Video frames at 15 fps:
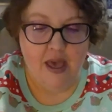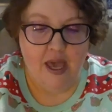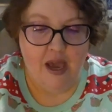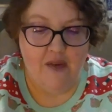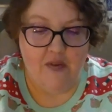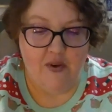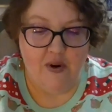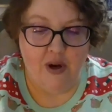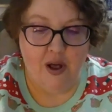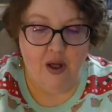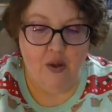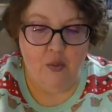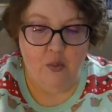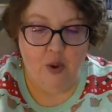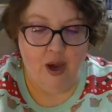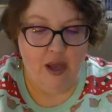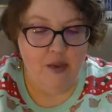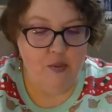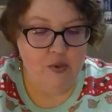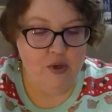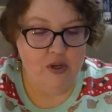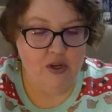After all, why
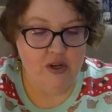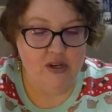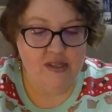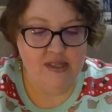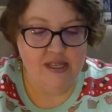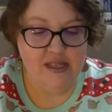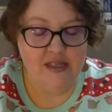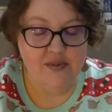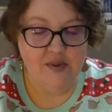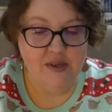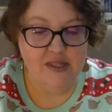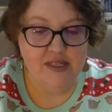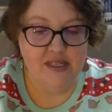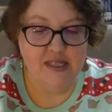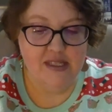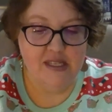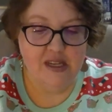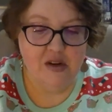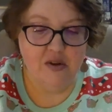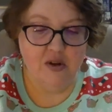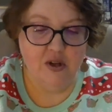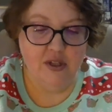would her sensible 60
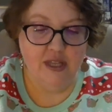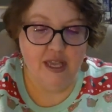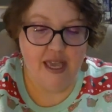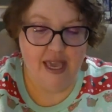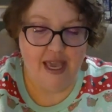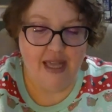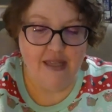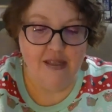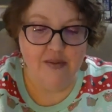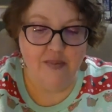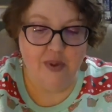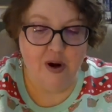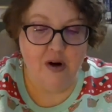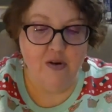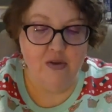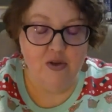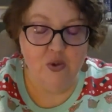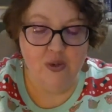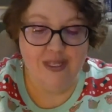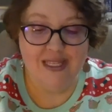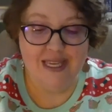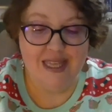year old aunt borrow
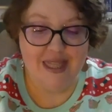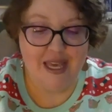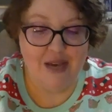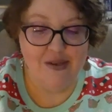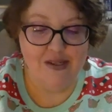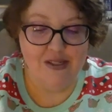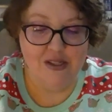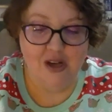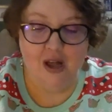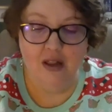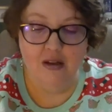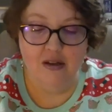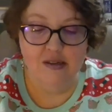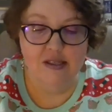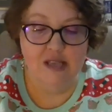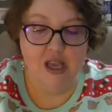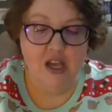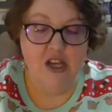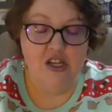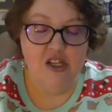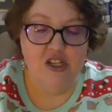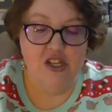$20,000
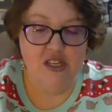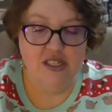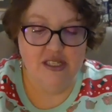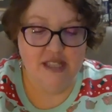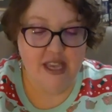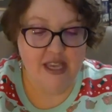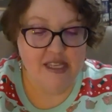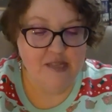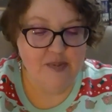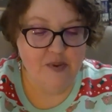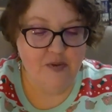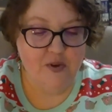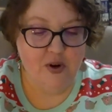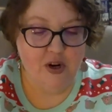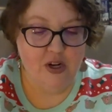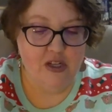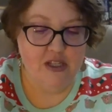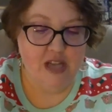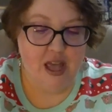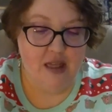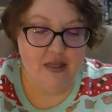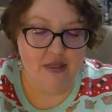just days before her
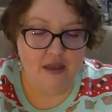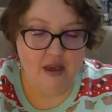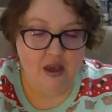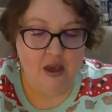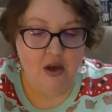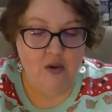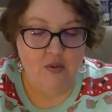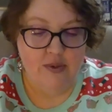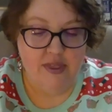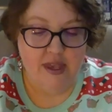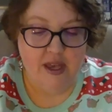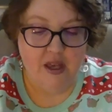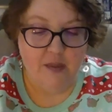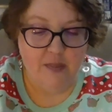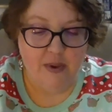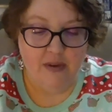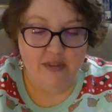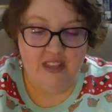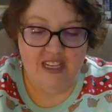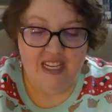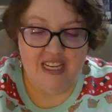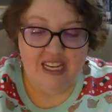death? With the help
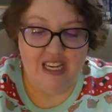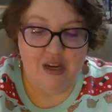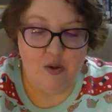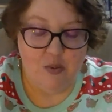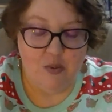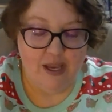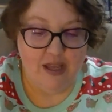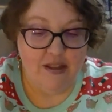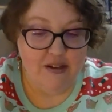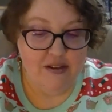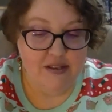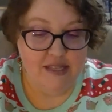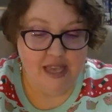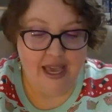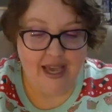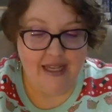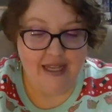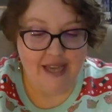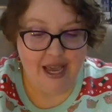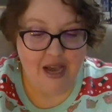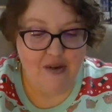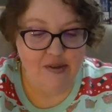of the knitting regulars
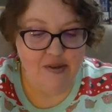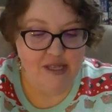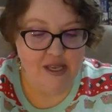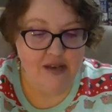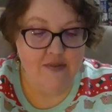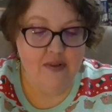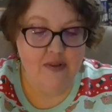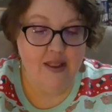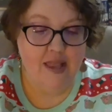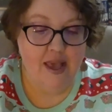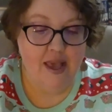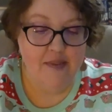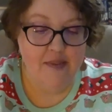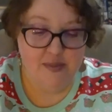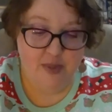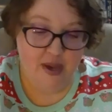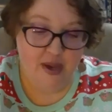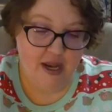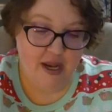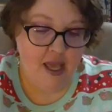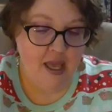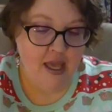at House of
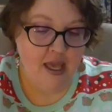Lambspun,